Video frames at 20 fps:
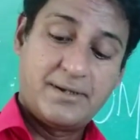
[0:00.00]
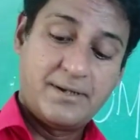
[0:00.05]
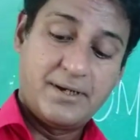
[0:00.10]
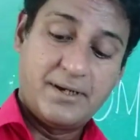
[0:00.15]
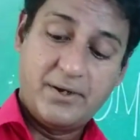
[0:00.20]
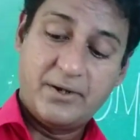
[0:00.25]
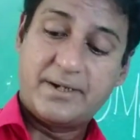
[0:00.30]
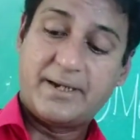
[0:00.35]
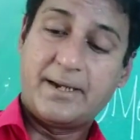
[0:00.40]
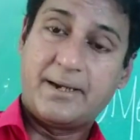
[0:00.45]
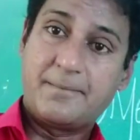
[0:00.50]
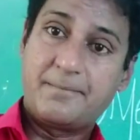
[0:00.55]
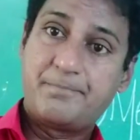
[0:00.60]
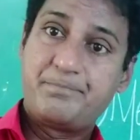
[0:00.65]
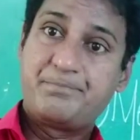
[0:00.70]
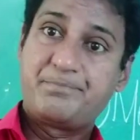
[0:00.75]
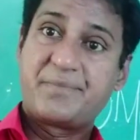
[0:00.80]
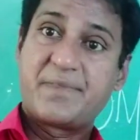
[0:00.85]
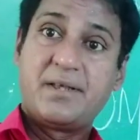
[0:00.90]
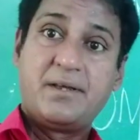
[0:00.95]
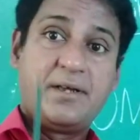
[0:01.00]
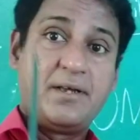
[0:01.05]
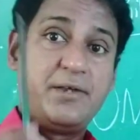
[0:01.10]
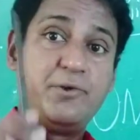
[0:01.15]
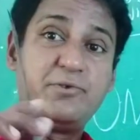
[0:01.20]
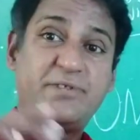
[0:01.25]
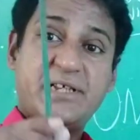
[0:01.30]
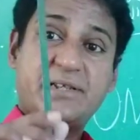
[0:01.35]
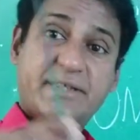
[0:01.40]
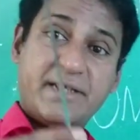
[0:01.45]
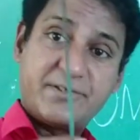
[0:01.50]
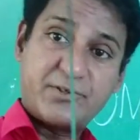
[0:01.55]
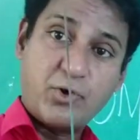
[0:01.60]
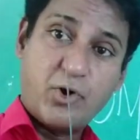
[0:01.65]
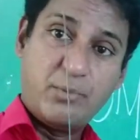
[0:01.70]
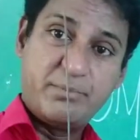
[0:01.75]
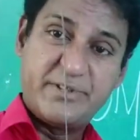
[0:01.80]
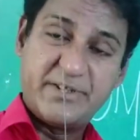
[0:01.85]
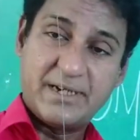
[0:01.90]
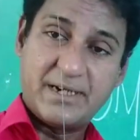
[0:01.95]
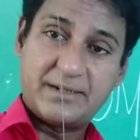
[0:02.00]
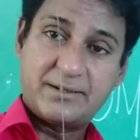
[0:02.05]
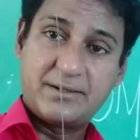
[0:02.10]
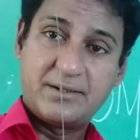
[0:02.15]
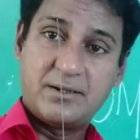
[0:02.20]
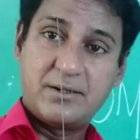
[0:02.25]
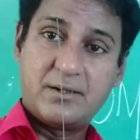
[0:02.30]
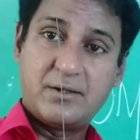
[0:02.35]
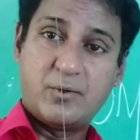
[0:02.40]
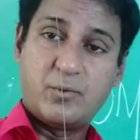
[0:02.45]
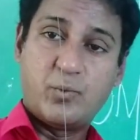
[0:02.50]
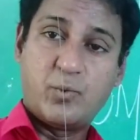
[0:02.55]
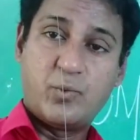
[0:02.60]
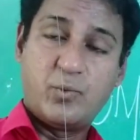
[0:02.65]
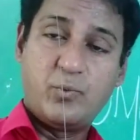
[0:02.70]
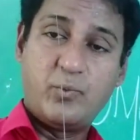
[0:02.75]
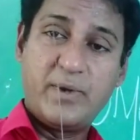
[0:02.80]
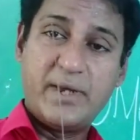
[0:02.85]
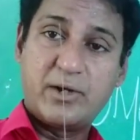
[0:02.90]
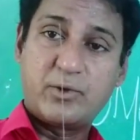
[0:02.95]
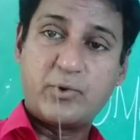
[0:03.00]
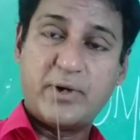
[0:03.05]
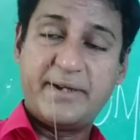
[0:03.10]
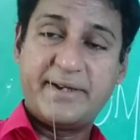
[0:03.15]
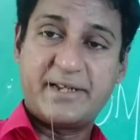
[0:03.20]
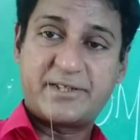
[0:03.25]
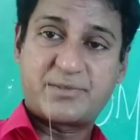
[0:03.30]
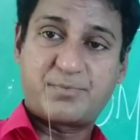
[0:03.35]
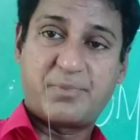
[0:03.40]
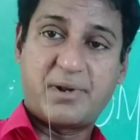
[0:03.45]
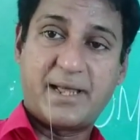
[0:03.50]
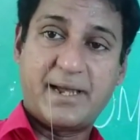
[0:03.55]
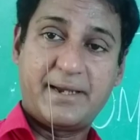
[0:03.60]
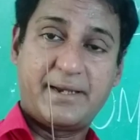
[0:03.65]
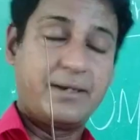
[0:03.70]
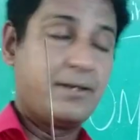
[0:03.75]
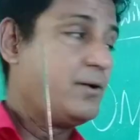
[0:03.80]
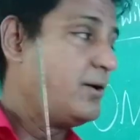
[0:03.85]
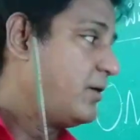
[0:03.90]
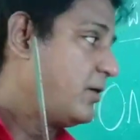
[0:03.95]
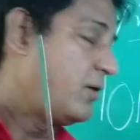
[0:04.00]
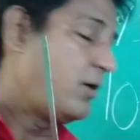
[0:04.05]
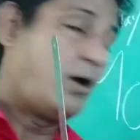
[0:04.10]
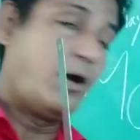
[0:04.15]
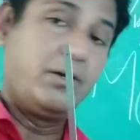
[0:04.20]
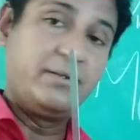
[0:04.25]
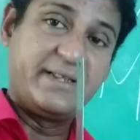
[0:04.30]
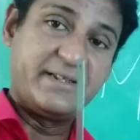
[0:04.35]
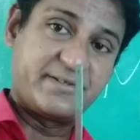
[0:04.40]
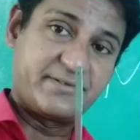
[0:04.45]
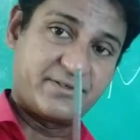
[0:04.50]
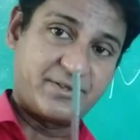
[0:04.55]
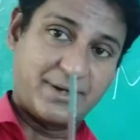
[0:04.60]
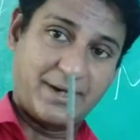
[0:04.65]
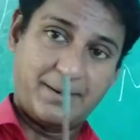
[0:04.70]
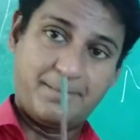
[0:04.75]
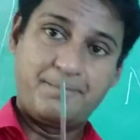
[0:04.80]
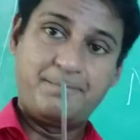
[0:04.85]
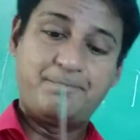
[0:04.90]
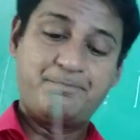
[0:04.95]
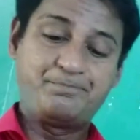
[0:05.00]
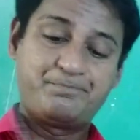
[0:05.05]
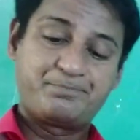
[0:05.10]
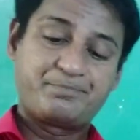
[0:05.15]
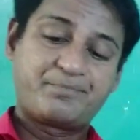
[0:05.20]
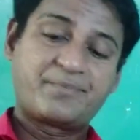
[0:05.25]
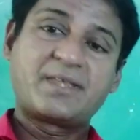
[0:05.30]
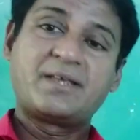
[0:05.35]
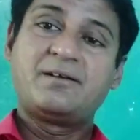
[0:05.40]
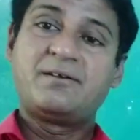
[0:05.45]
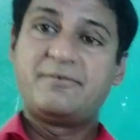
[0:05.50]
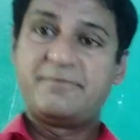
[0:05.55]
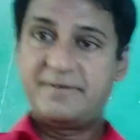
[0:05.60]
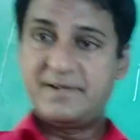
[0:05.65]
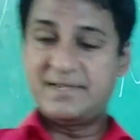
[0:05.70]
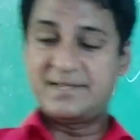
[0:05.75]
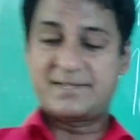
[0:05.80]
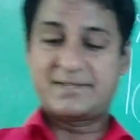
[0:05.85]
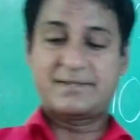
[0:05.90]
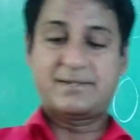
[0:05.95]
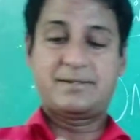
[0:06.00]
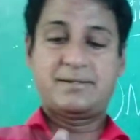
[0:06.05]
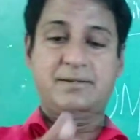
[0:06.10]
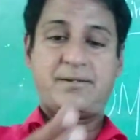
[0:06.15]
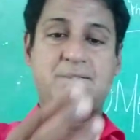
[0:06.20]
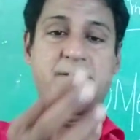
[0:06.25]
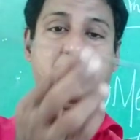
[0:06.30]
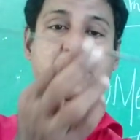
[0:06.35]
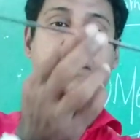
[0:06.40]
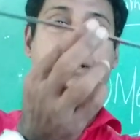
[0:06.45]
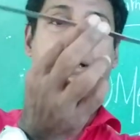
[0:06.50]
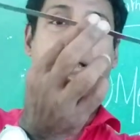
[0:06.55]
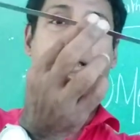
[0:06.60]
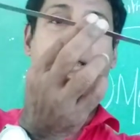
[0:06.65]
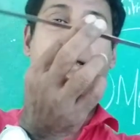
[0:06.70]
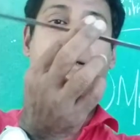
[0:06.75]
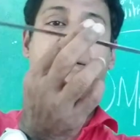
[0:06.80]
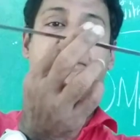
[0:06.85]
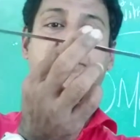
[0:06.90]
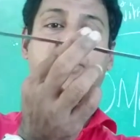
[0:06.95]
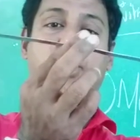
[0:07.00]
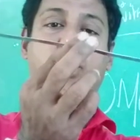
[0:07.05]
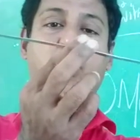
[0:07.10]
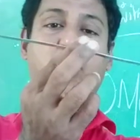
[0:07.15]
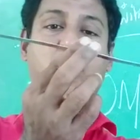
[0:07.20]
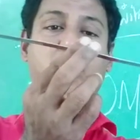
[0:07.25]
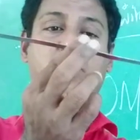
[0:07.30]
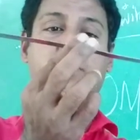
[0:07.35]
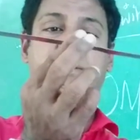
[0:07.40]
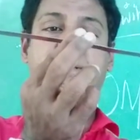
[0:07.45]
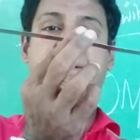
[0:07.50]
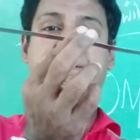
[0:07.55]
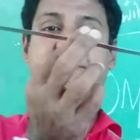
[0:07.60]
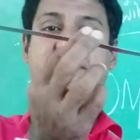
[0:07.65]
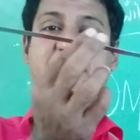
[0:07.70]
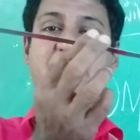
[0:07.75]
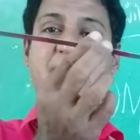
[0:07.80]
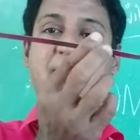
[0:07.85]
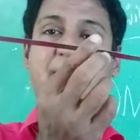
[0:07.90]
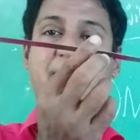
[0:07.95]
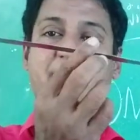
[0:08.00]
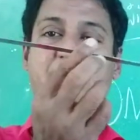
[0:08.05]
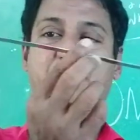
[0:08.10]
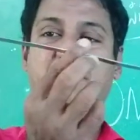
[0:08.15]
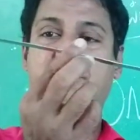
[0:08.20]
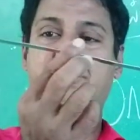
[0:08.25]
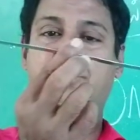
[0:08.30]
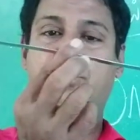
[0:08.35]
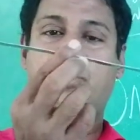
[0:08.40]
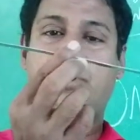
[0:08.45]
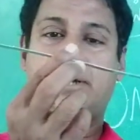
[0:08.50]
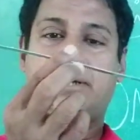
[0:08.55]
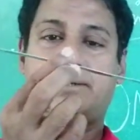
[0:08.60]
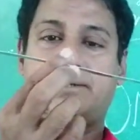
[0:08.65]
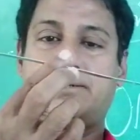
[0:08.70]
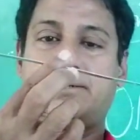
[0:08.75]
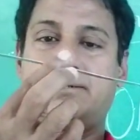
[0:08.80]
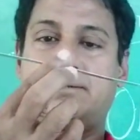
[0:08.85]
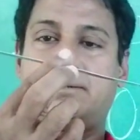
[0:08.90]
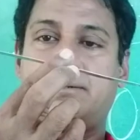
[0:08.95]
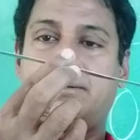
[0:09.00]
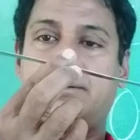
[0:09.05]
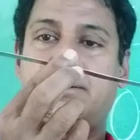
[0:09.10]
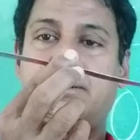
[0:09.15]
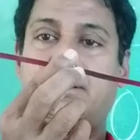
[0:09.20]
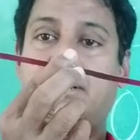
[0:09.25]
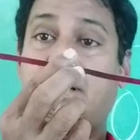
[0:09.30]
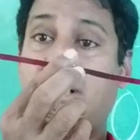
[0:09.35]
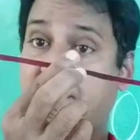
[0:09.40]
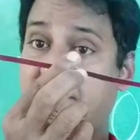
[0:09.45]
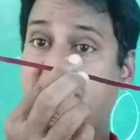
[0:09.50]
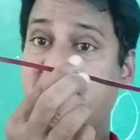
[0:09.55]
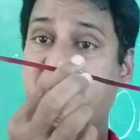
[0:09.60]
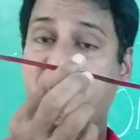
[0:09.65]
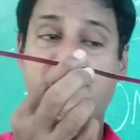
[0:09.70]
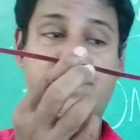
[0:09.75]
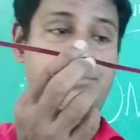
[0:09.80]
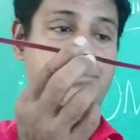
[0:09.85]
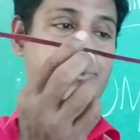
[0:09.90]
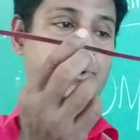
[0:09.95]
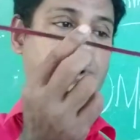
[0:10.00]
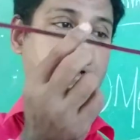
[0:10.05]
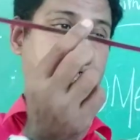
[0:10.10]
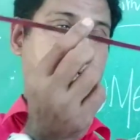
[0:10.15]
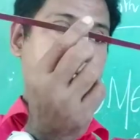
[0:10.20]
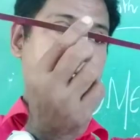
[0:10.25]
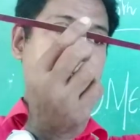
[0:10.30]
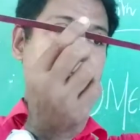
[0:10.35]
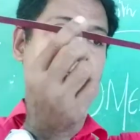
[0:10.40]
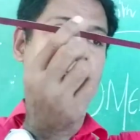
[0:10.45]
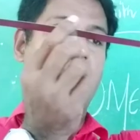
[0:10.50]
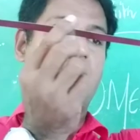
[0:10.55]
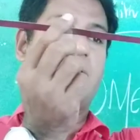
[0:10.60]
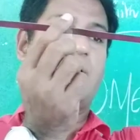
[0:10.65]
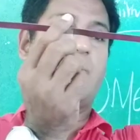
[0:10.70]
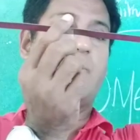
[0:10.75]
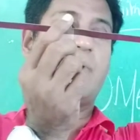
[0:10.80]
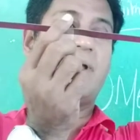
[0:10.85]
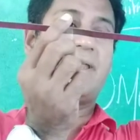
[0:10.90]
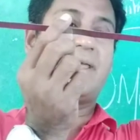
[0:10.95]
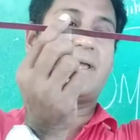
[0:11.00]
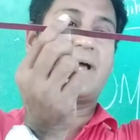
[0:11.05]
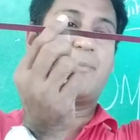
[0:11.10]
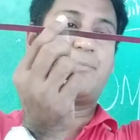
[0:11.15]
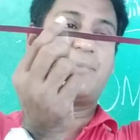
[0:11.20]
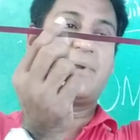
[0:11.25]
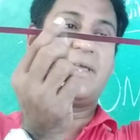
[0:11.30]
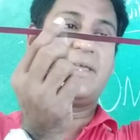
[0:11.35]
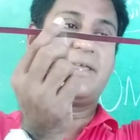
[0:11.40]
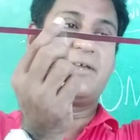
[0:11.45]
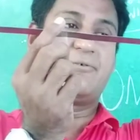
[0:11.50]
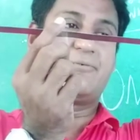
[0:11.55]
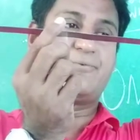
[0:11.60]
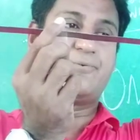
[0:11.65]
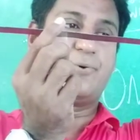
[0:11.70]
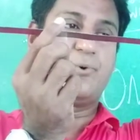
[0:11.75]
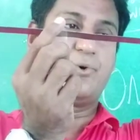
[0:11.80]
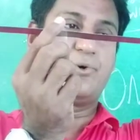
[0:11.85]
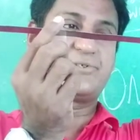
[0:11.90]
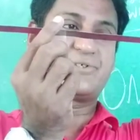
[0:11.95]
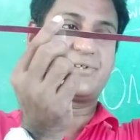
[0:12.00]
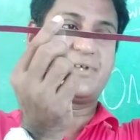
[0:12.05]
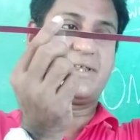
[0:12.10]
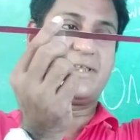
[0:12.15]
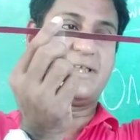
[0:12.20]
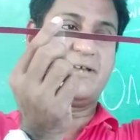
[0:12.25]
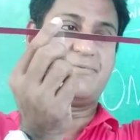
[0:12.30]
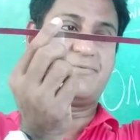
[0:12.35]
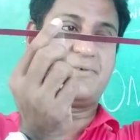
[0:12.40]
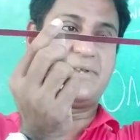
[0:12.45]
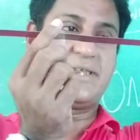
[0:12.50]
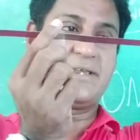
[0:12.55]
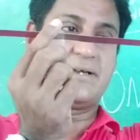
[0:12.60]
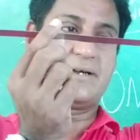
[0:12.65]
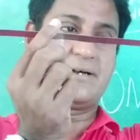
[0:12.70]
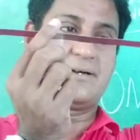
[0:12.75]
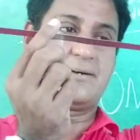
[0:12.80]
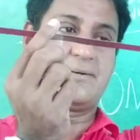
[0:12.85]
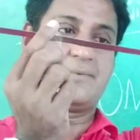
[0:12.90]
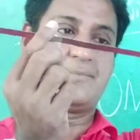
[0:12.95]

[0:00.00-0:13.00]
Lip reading: Okay, using this object, we are going to explain all these three. First, let us hold the scale at the midpoint, at its midpoint. When I apply a force F here,